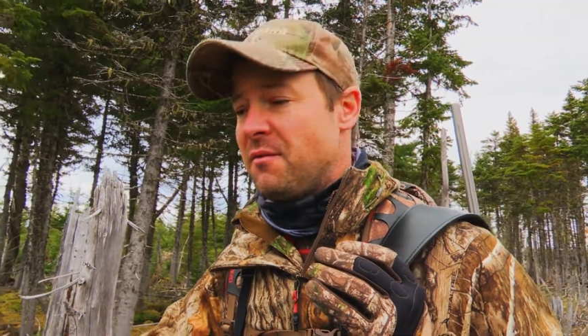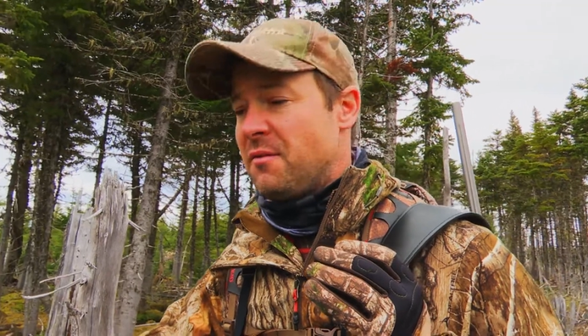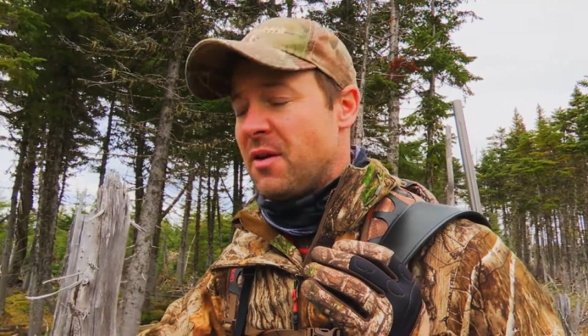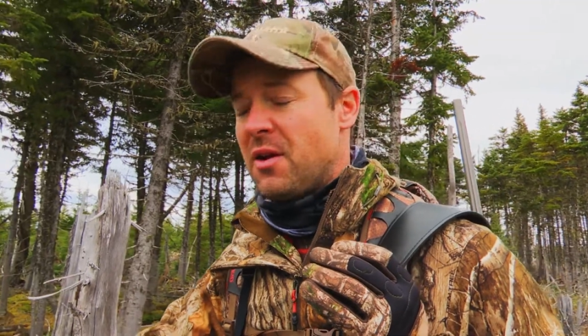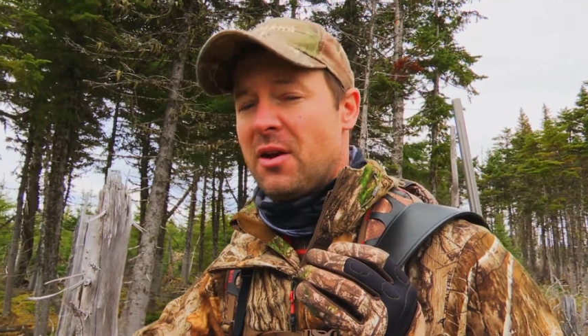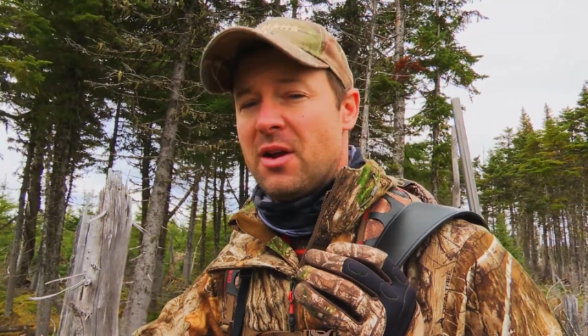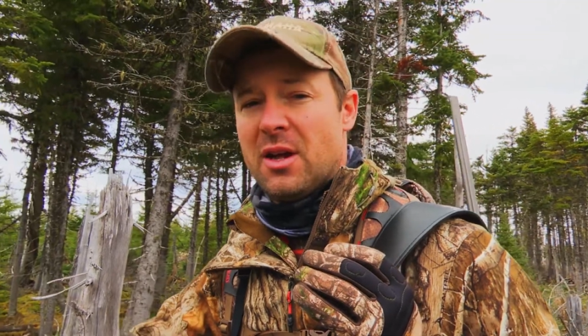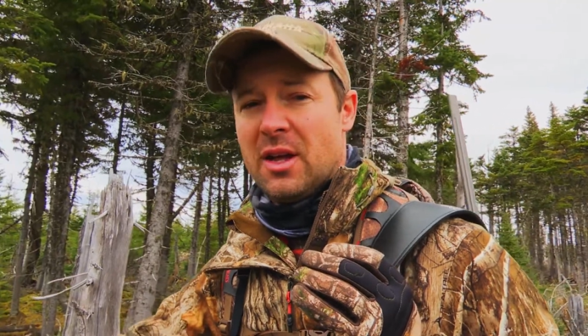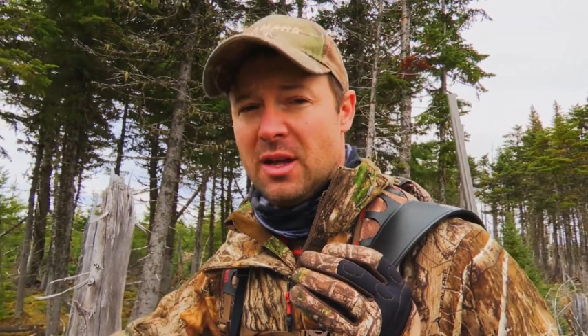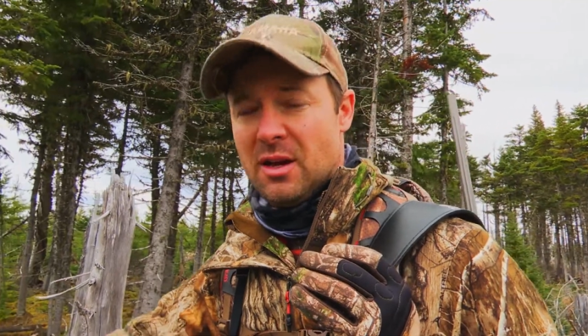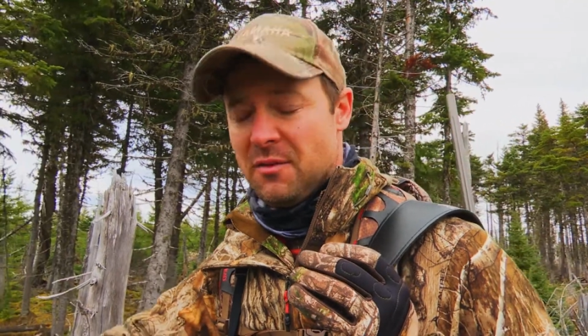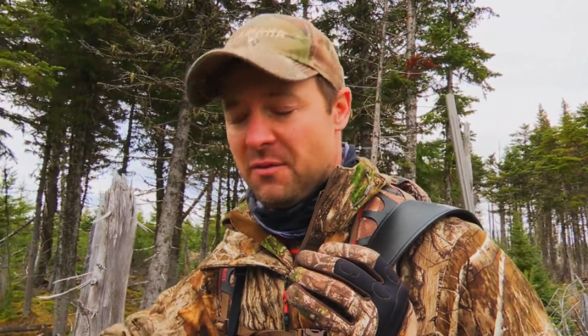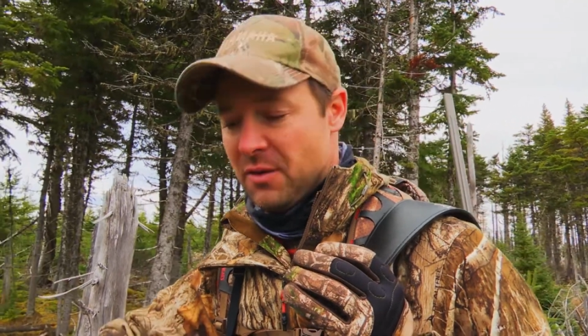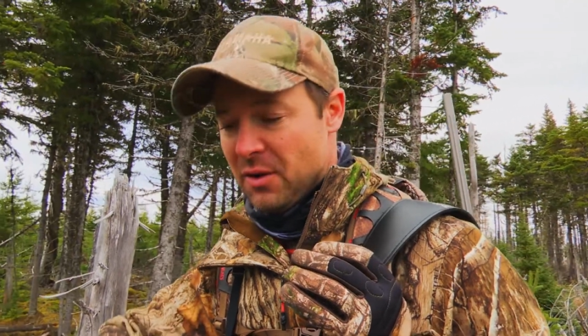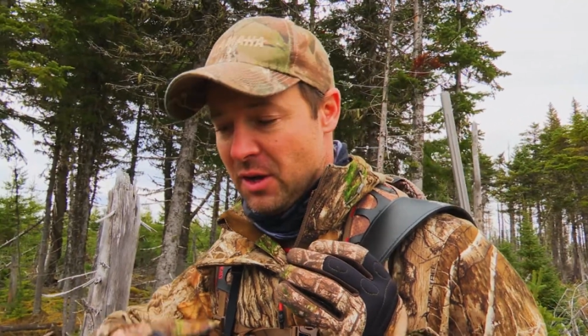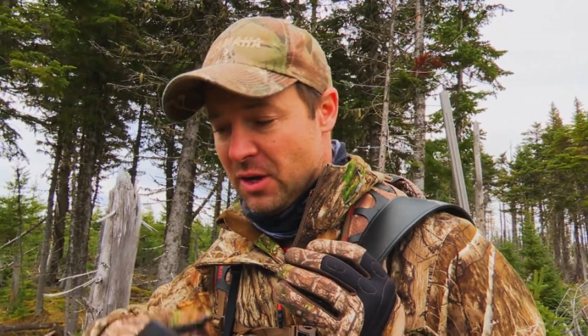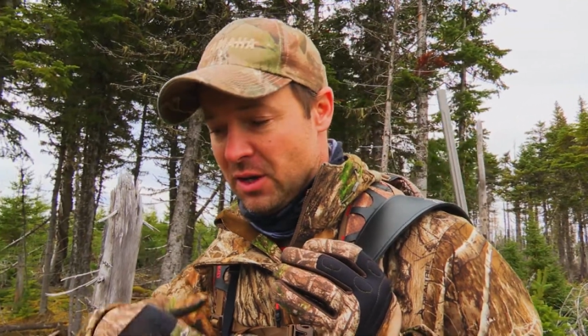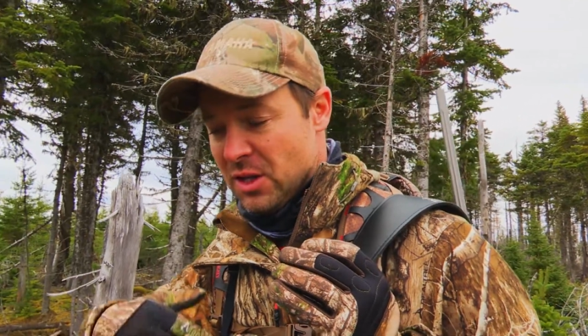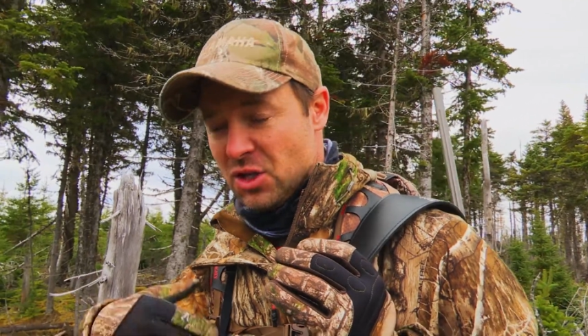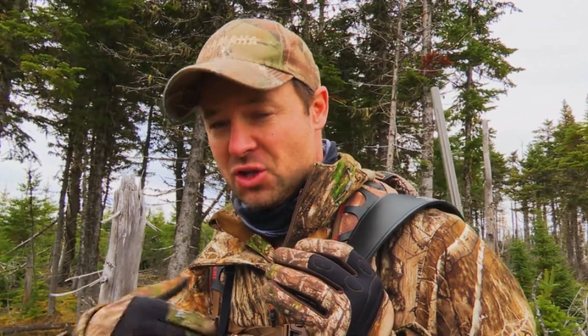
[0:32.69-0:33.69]
very, in a
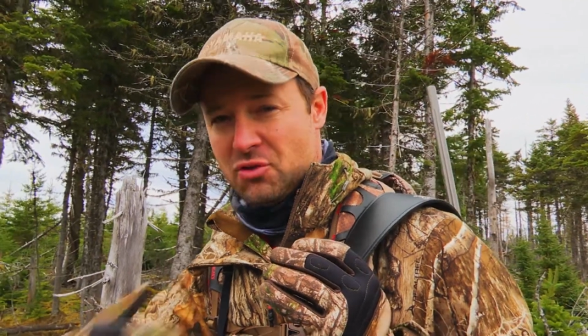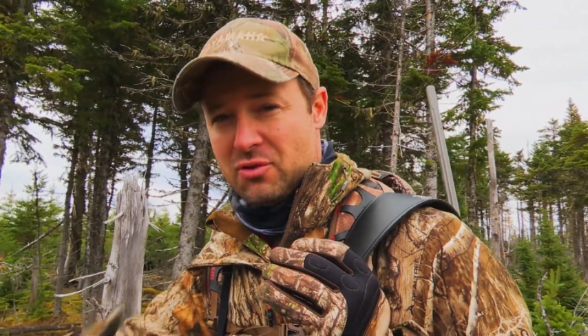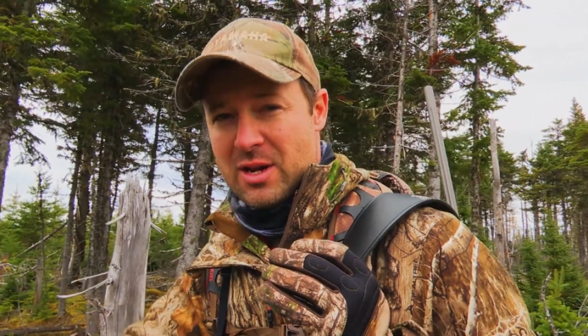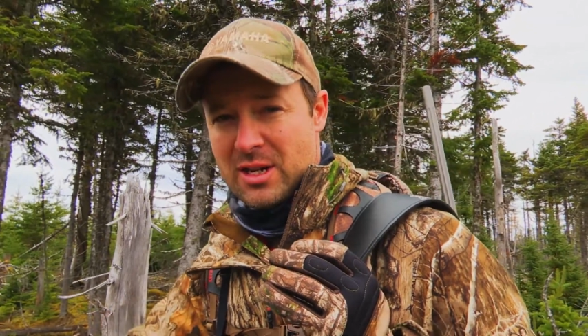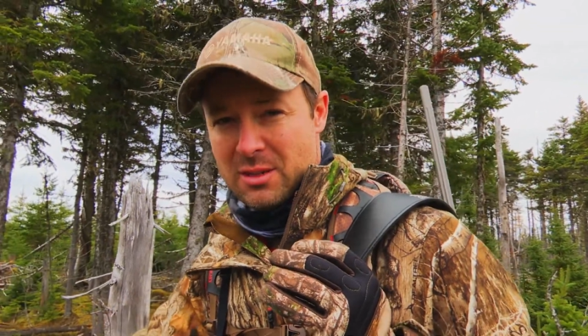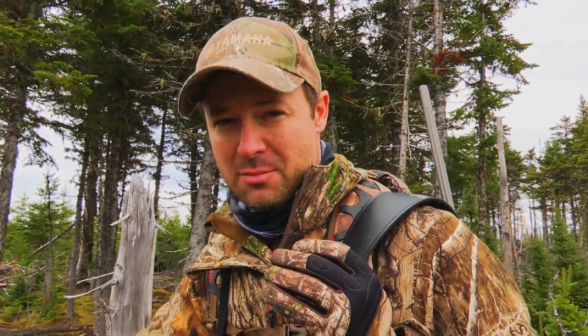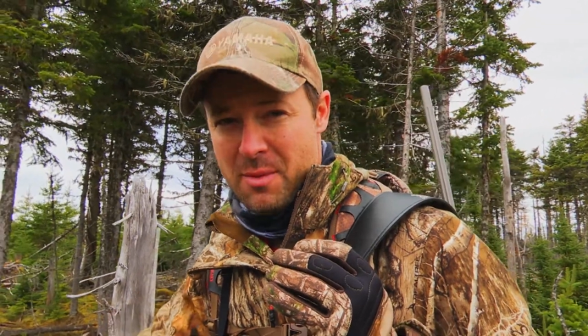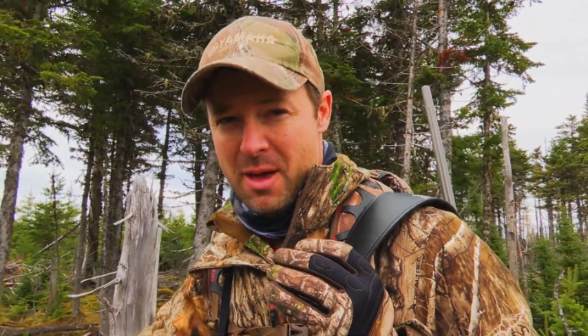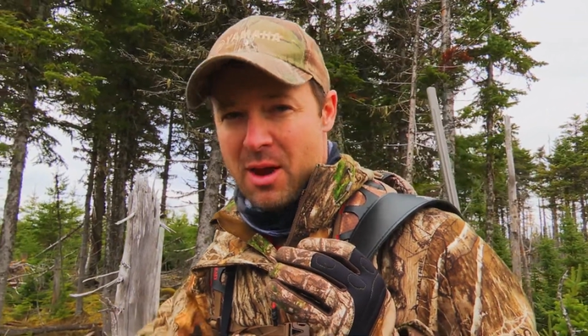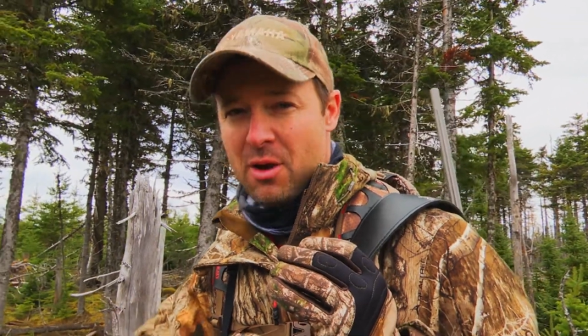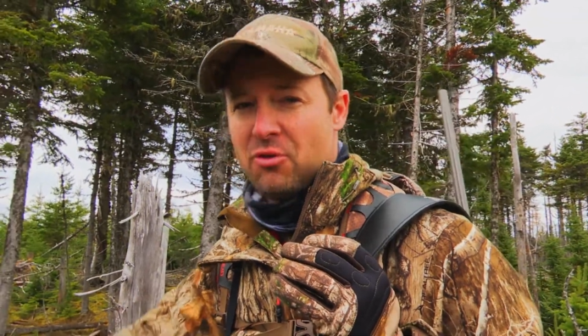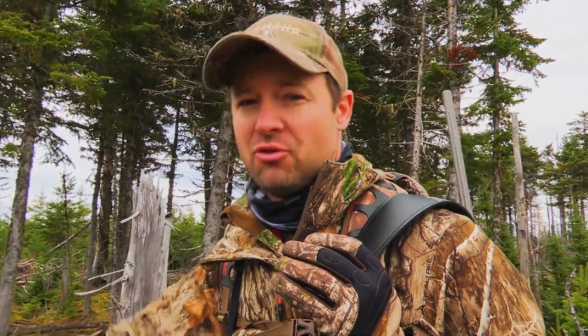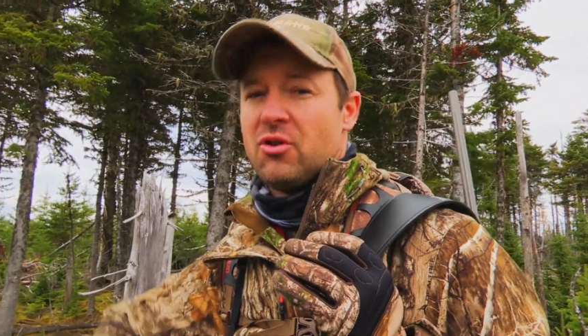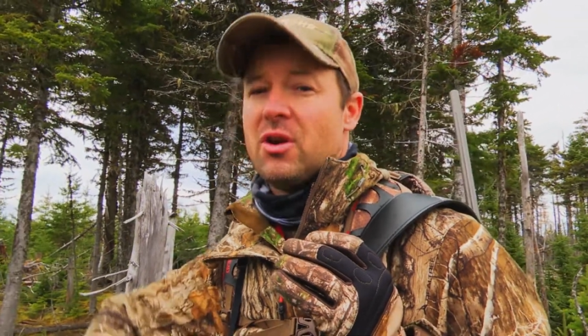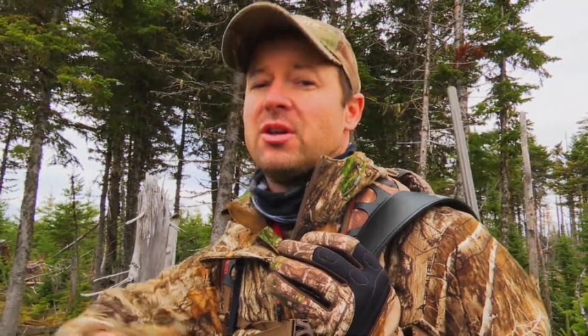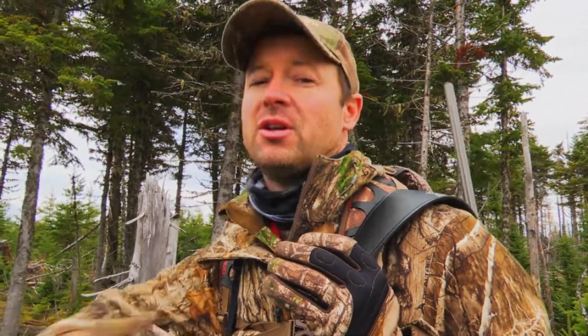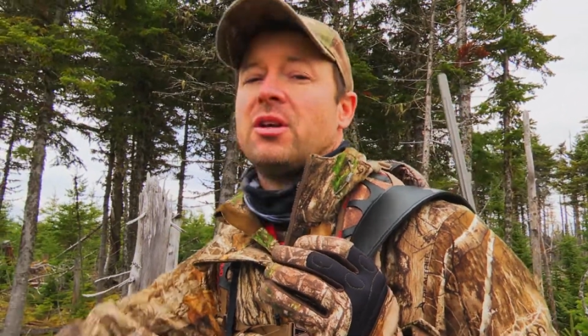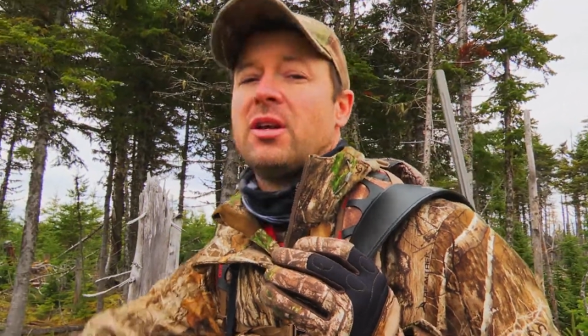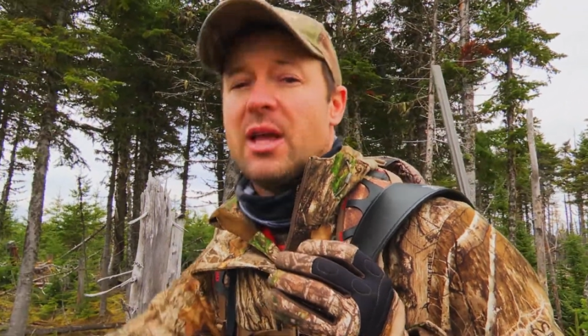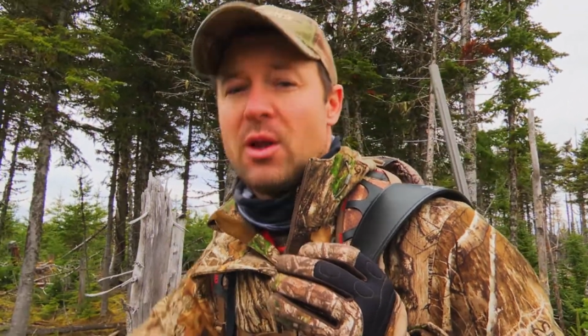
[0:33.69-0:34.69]
very distressed manner,
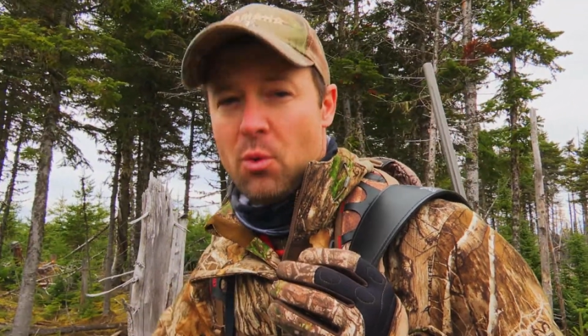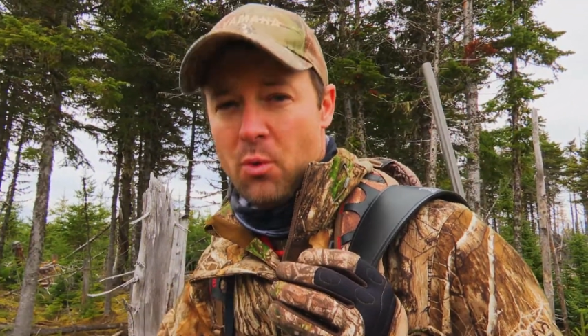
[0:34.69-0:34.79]
tried to get